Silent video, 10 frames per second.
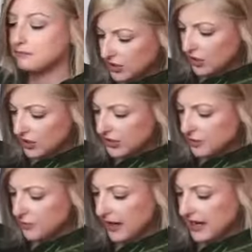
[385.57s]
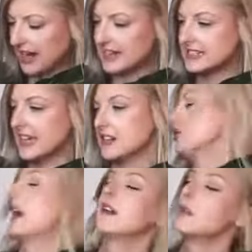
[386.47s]
So at some point I intend to
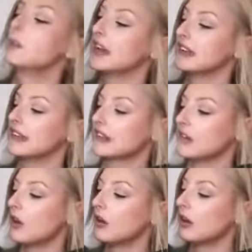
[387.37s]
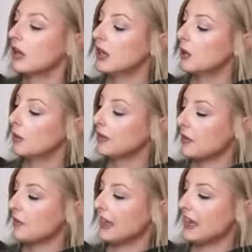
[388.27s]
try and replace the soil with
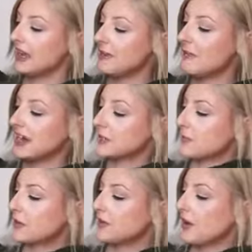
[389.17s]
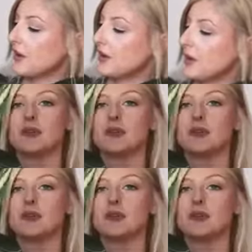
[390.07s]
something he might prefer.